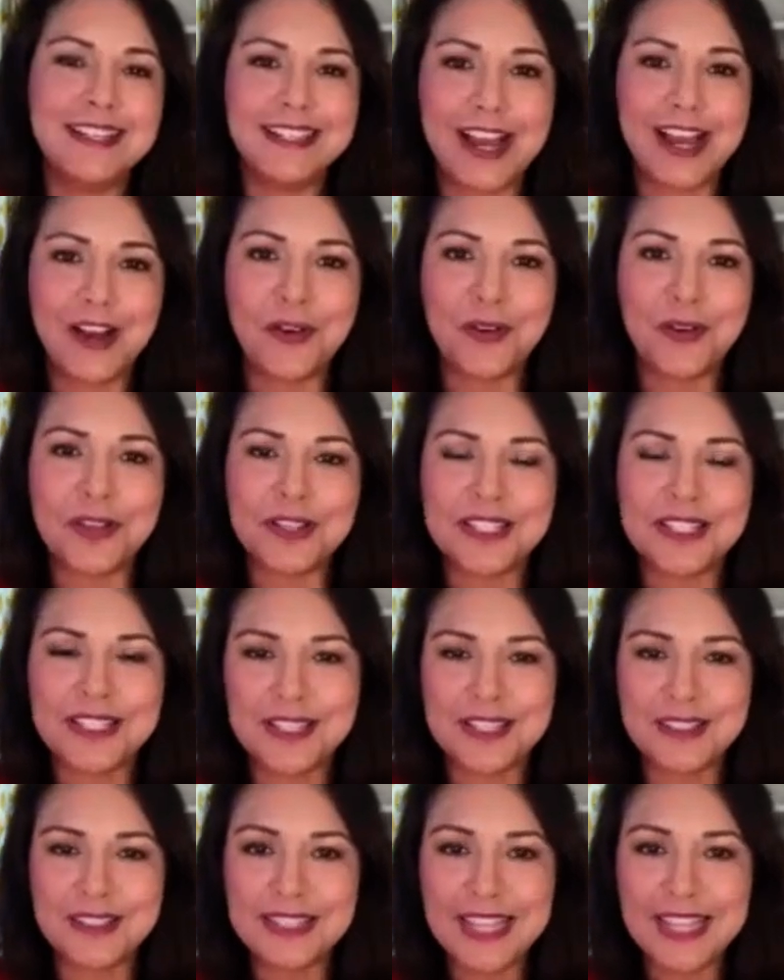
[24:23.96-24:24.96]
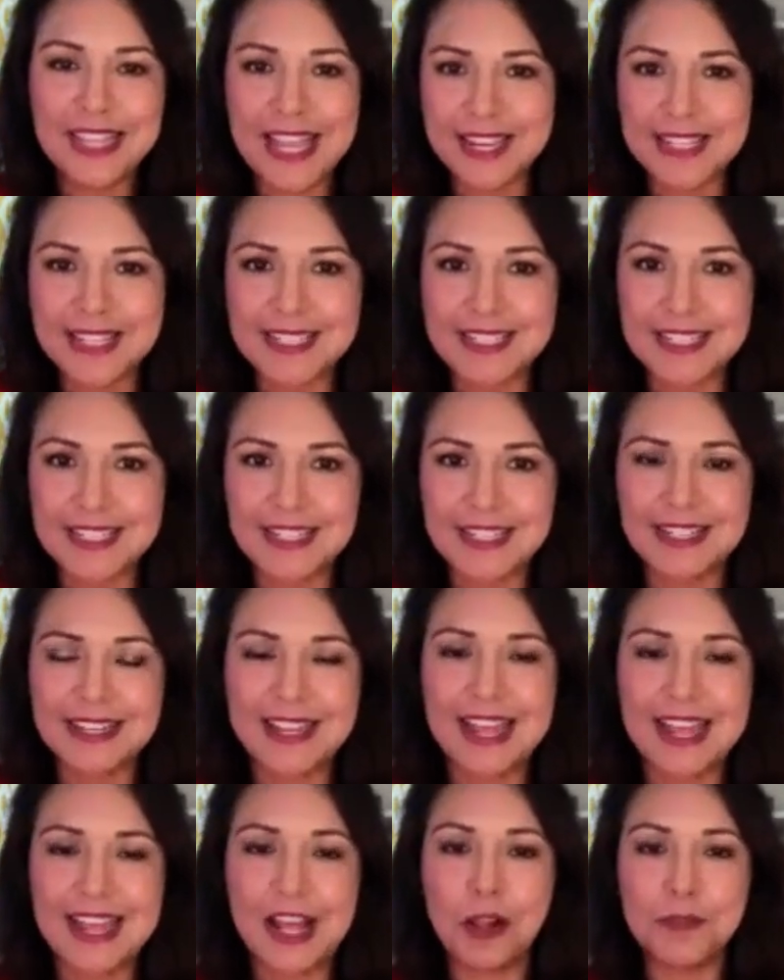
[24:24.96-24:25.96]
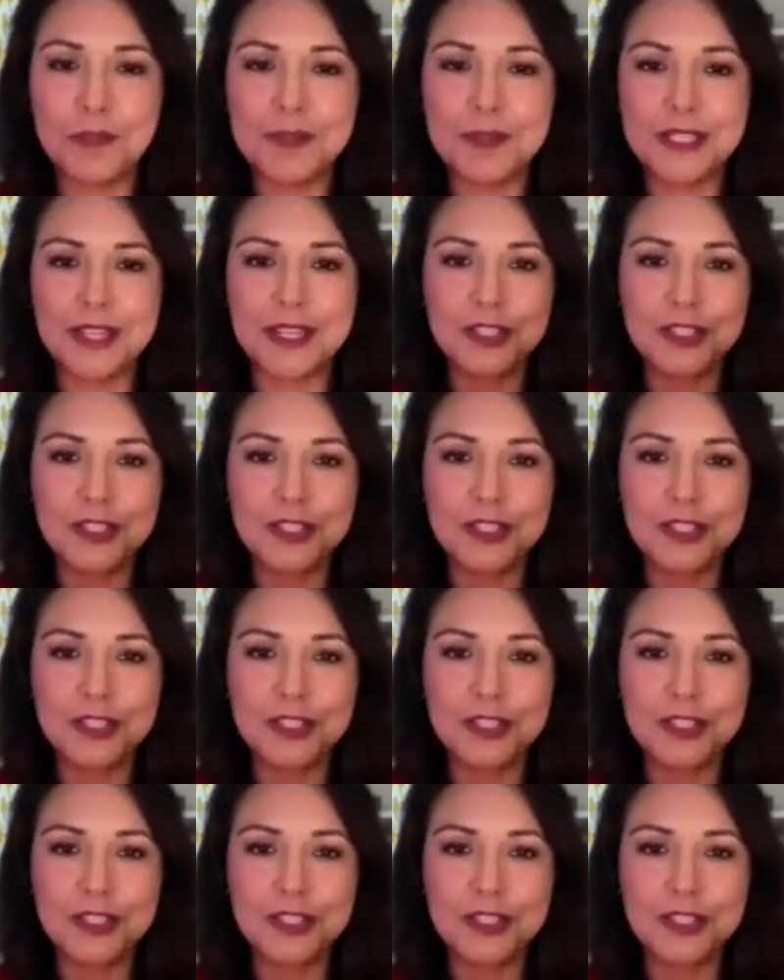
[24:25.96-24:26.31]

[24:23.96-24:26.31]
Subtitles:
Now, select helps